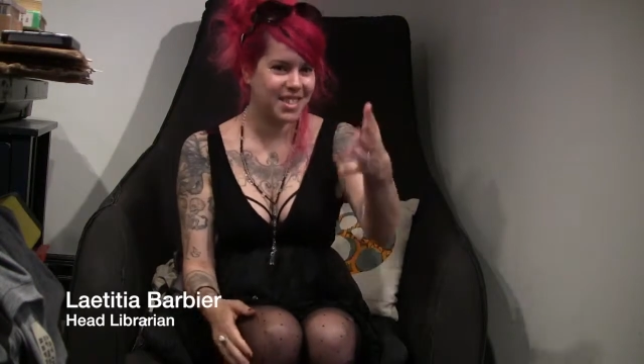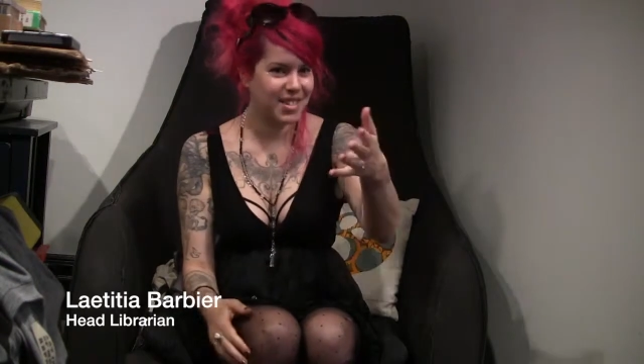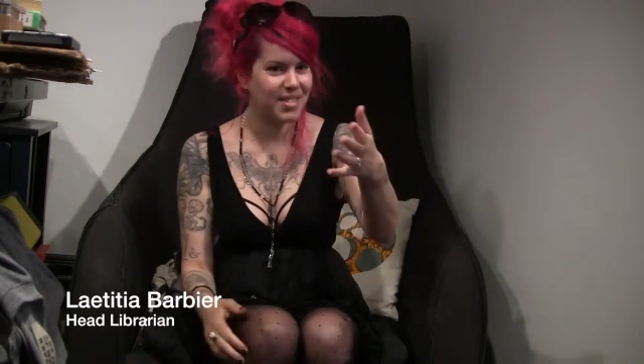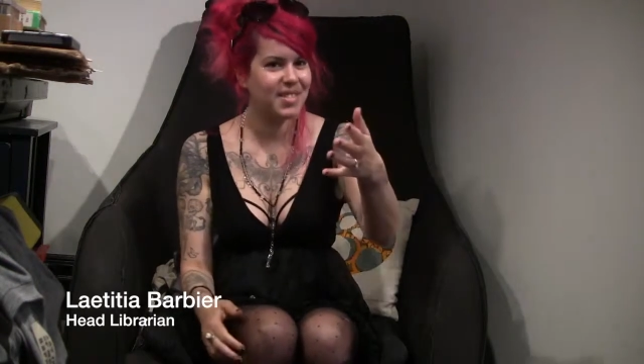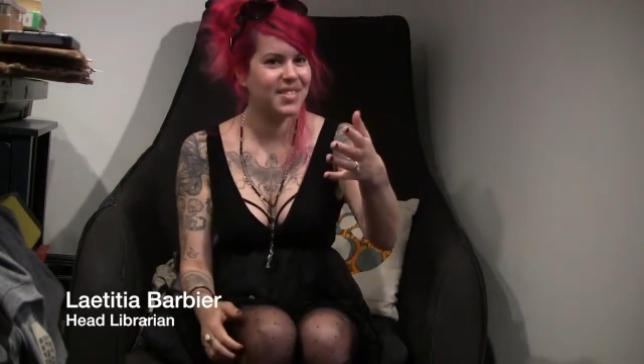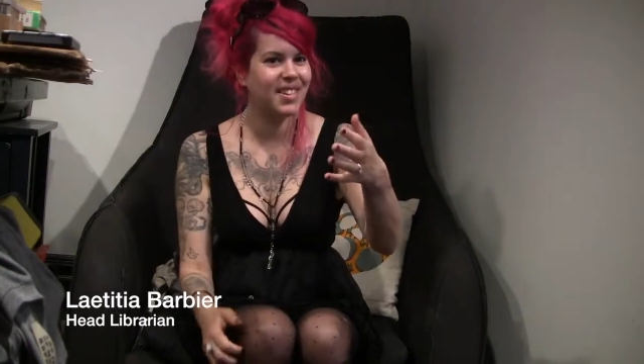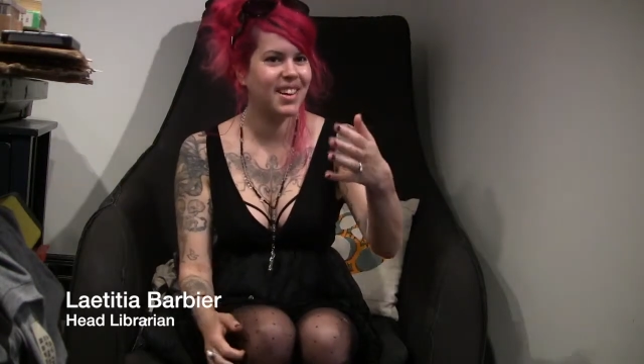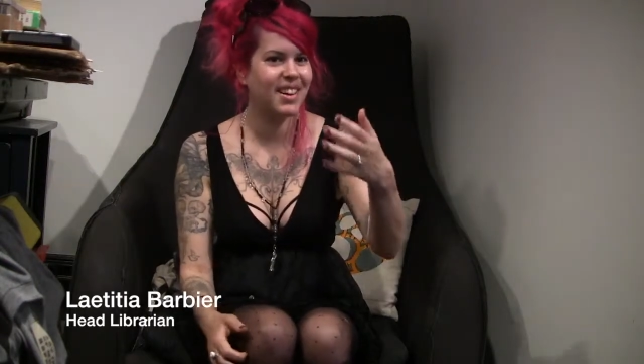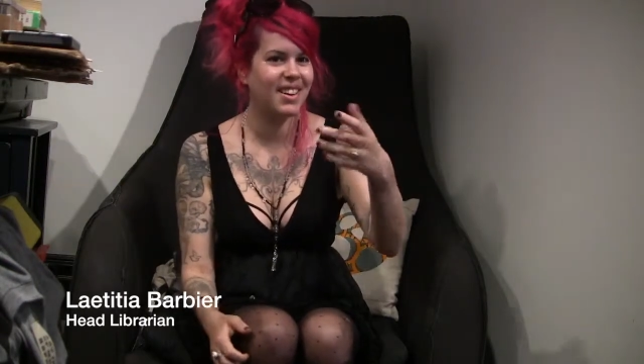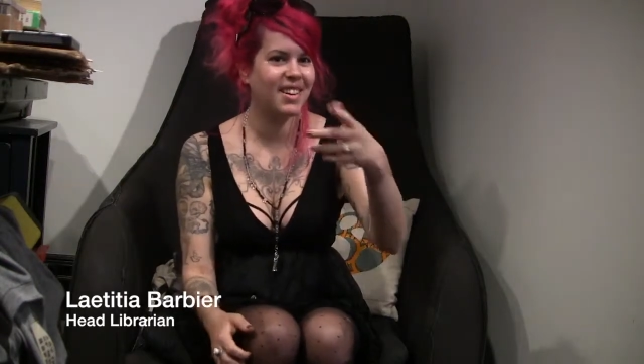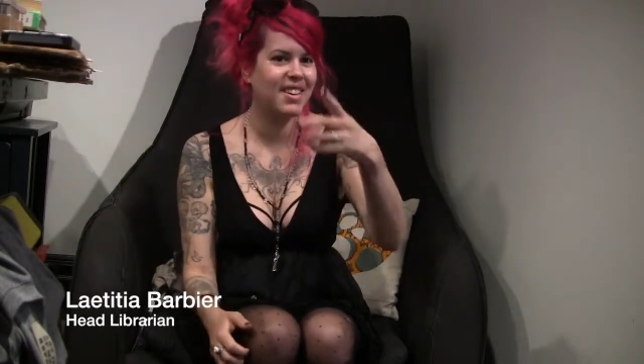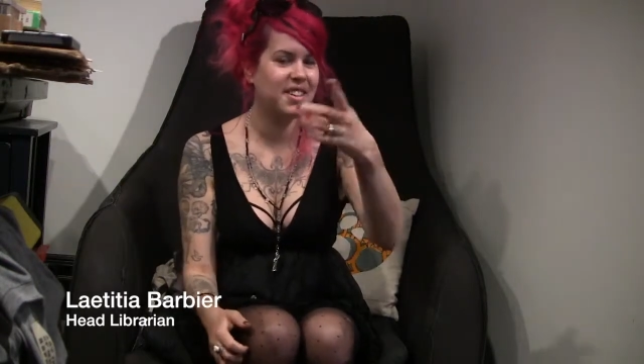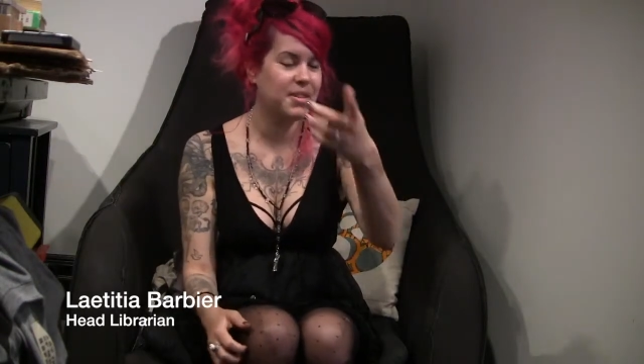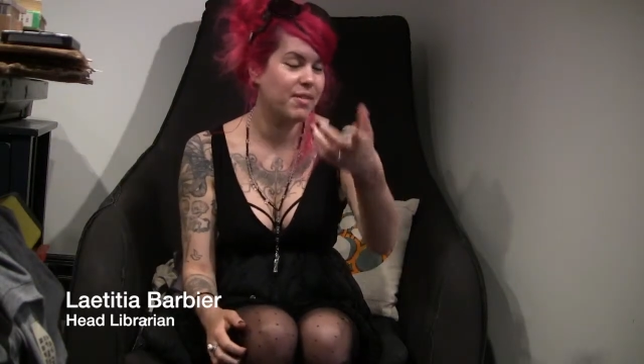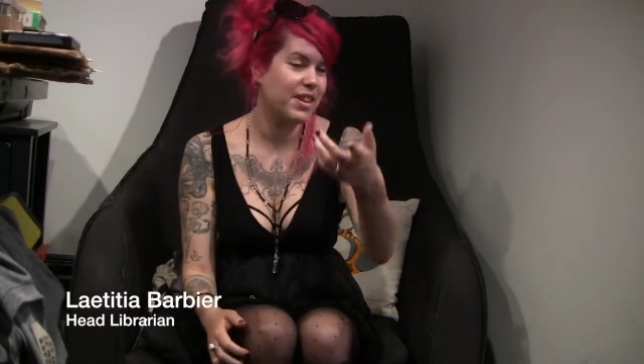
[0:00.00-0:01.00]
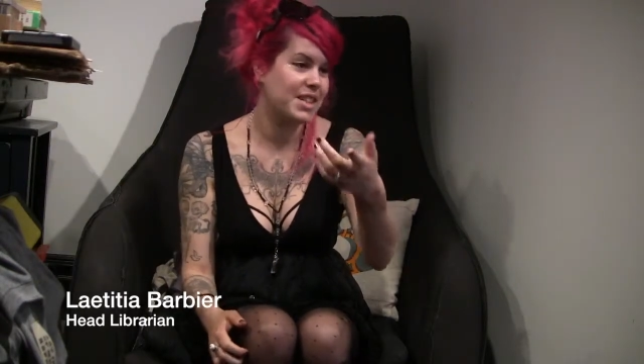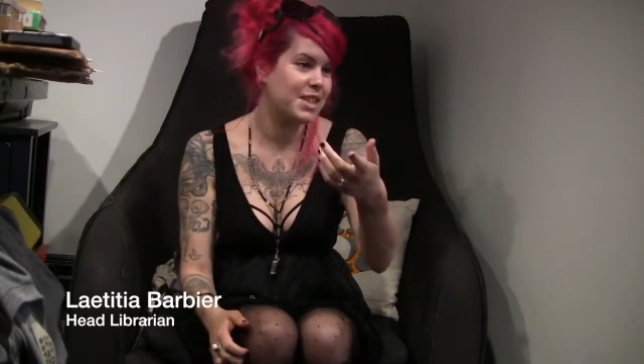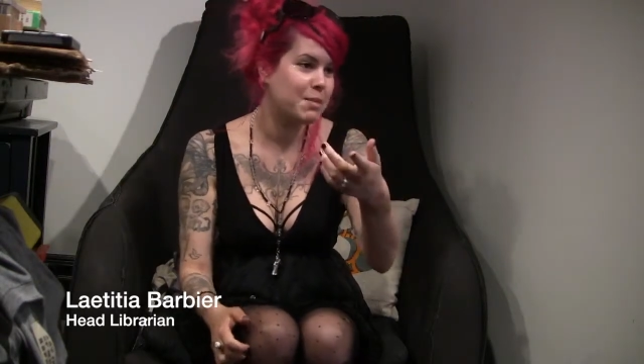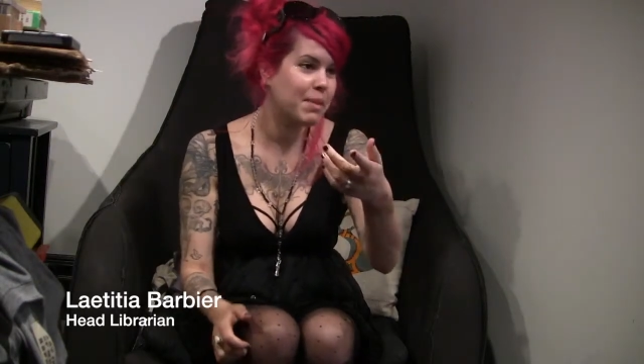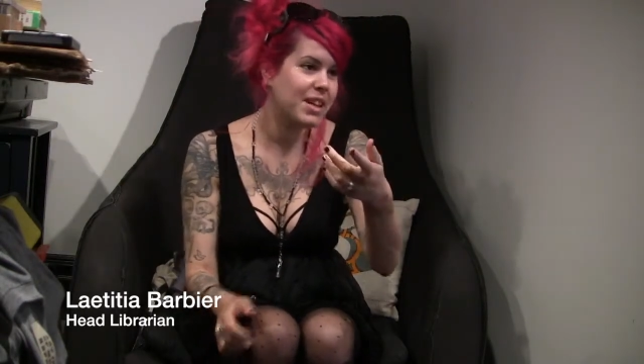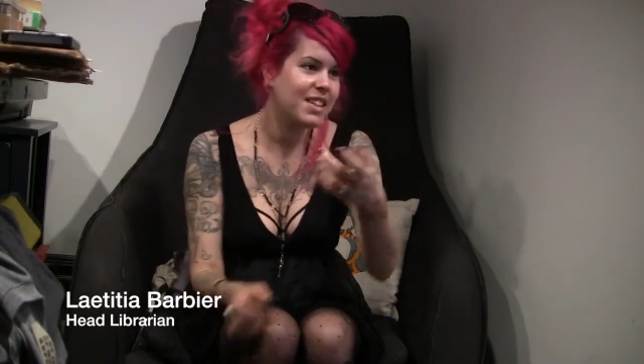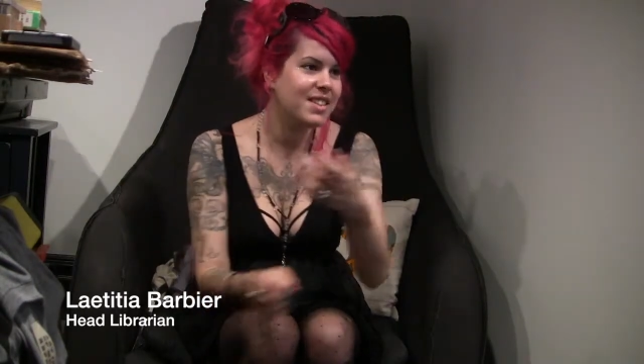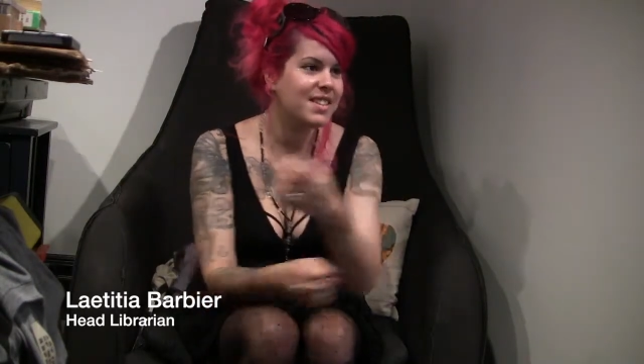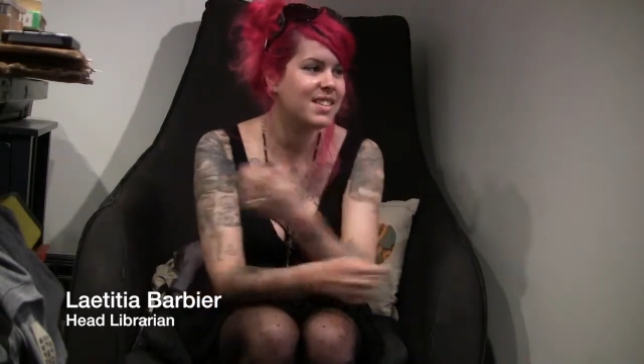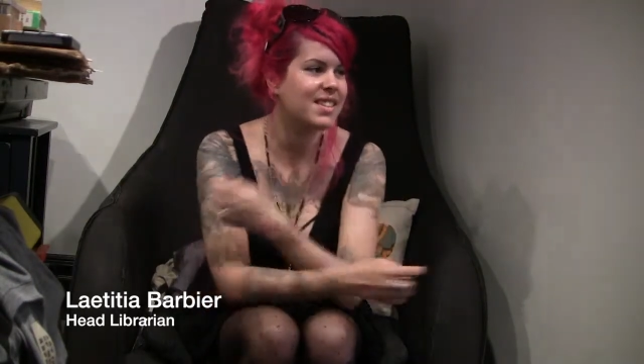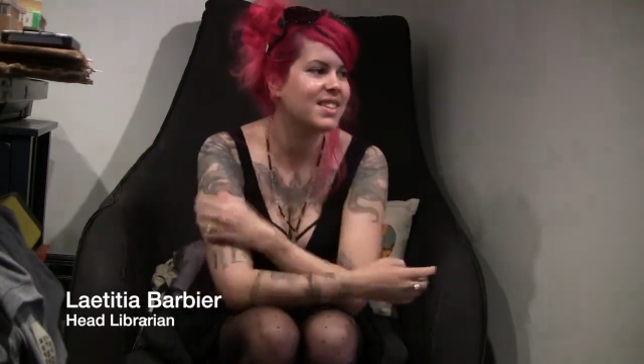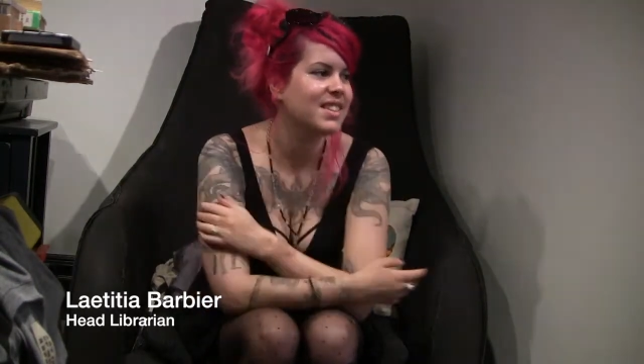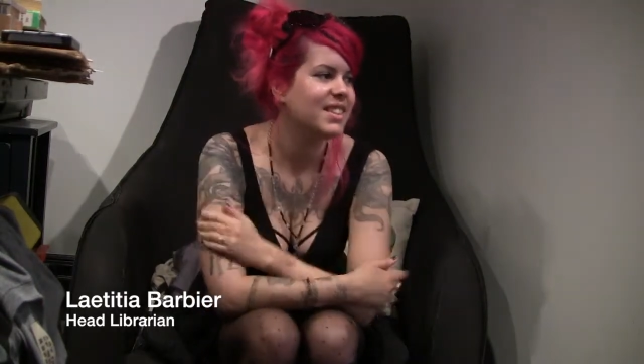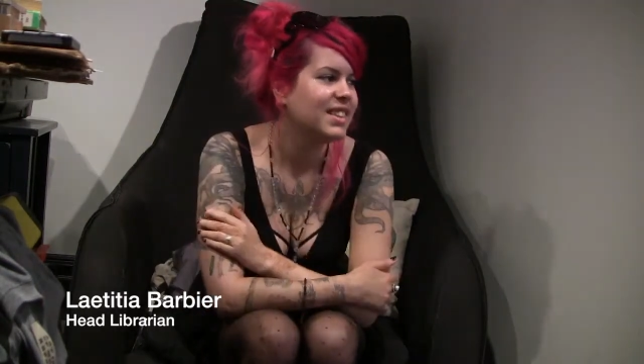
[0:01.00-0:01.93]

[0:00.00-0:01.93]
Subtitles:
to an event space.